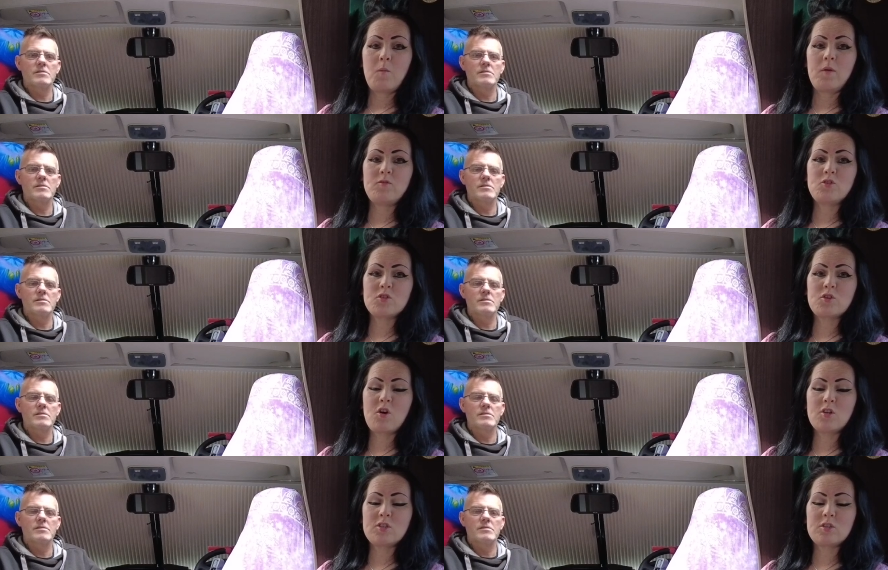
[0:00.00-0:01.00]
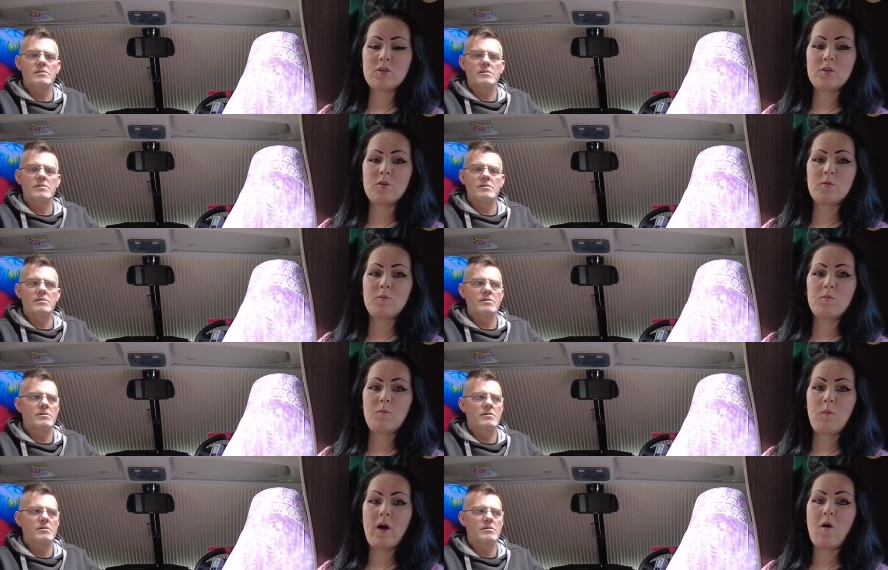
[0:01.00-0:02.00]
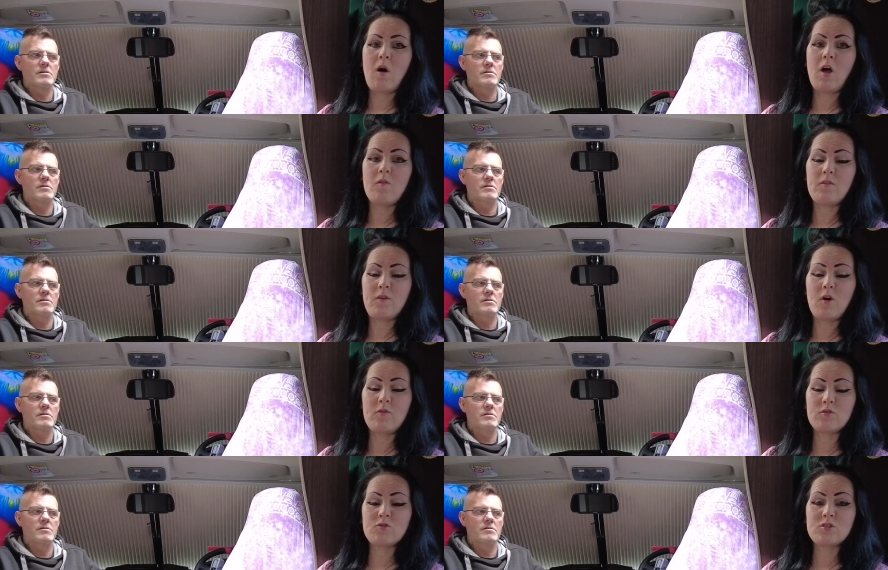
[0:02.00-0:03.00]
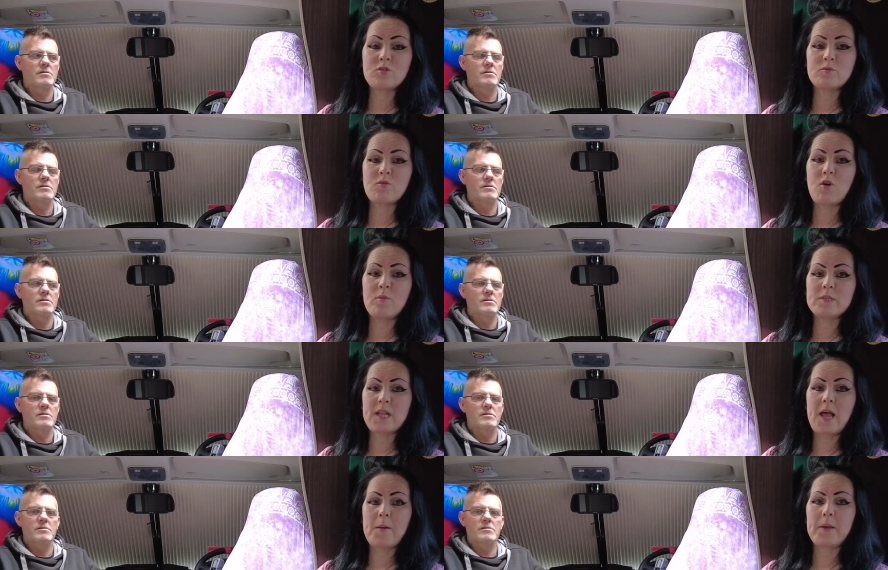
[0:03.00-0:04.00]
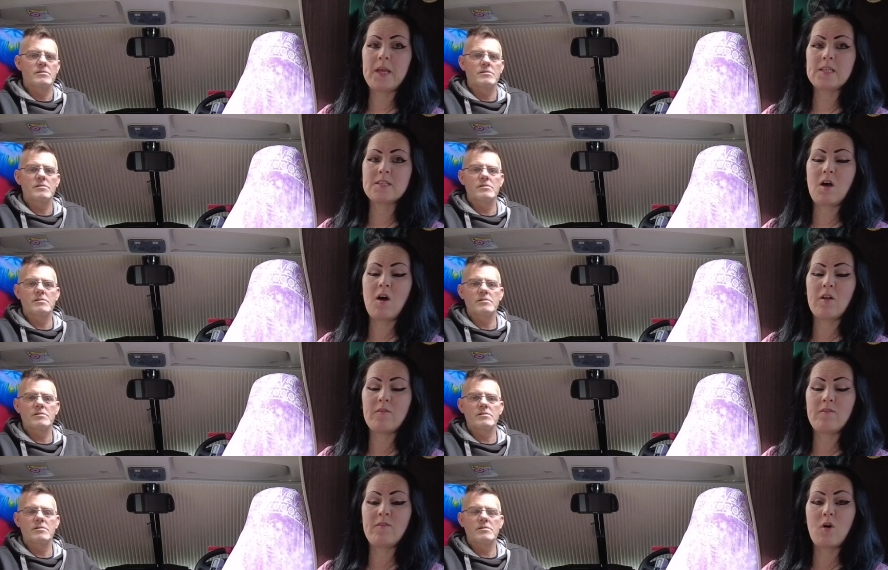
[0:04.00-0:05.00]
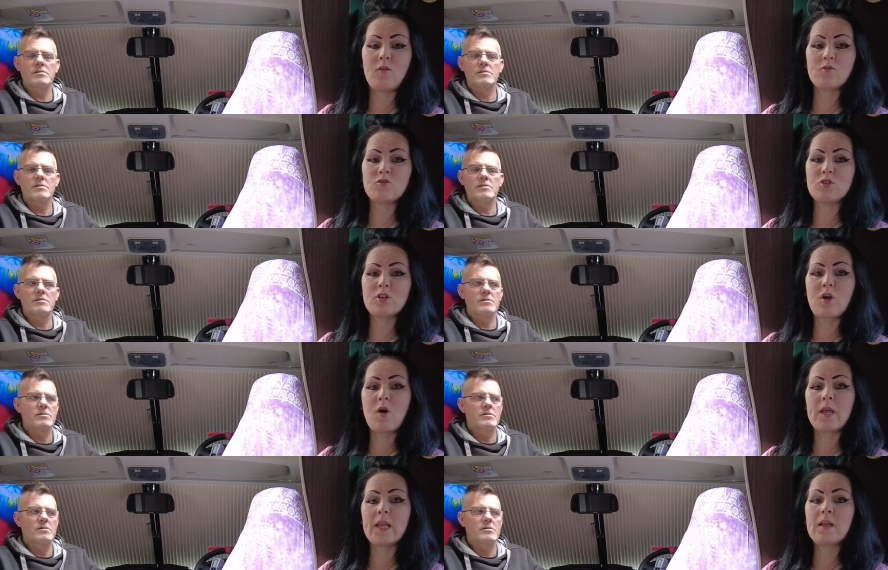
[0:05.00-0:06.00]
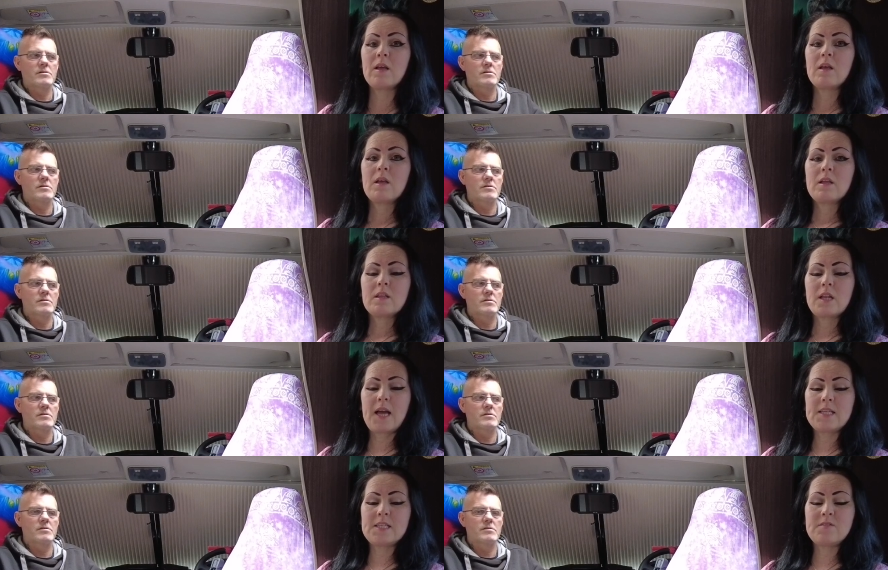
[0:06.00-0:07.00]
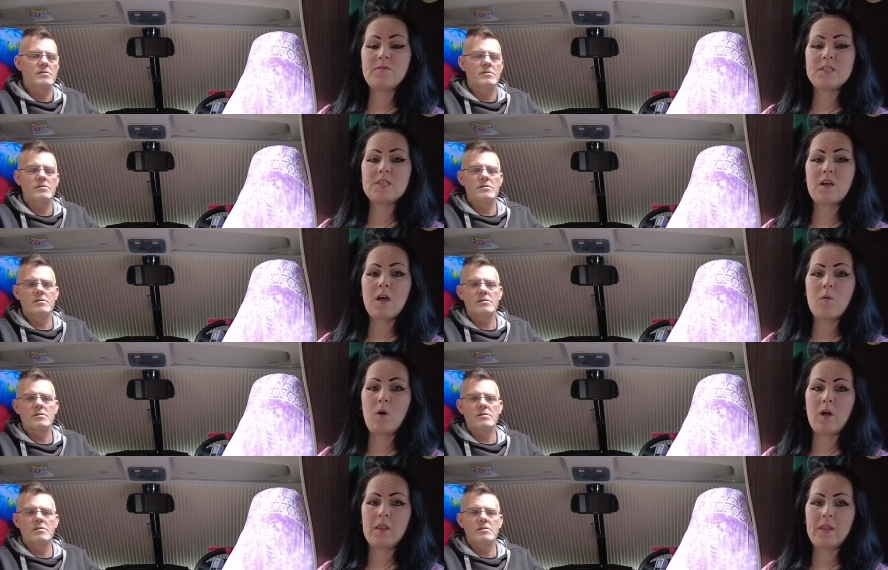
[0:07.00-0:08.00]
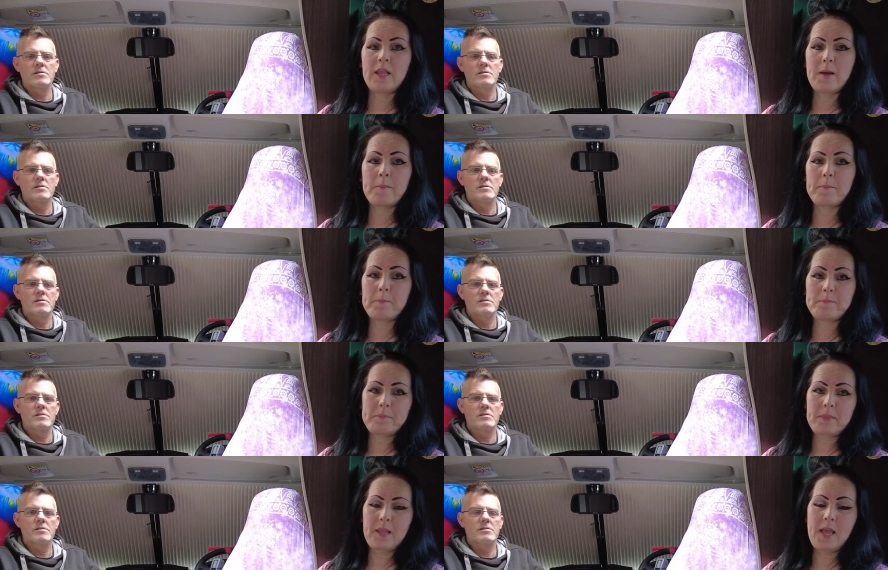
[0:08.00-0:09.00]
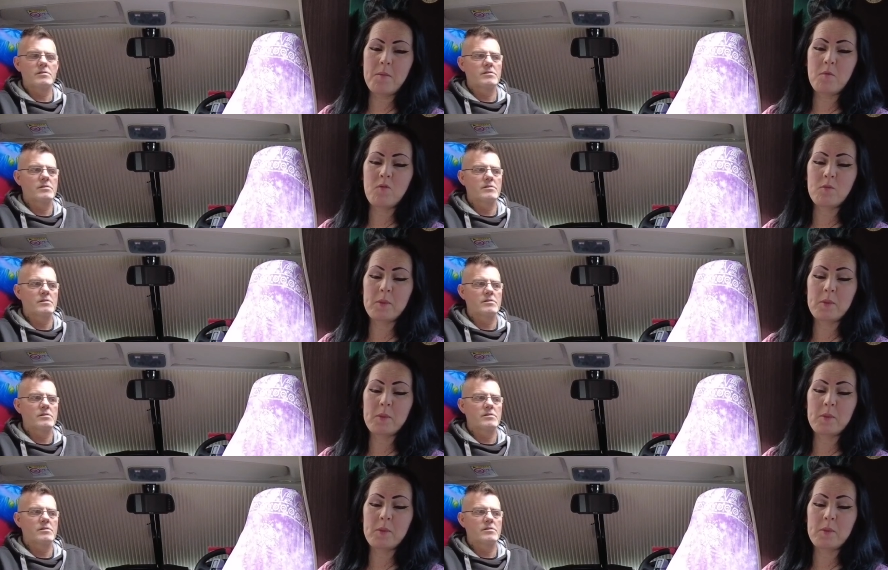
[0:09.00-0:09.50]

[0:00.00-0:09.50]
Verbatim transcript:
Speaker 1: We've just got to, well, over 500 subscribers now. It's on 509. The latest video on the getting moved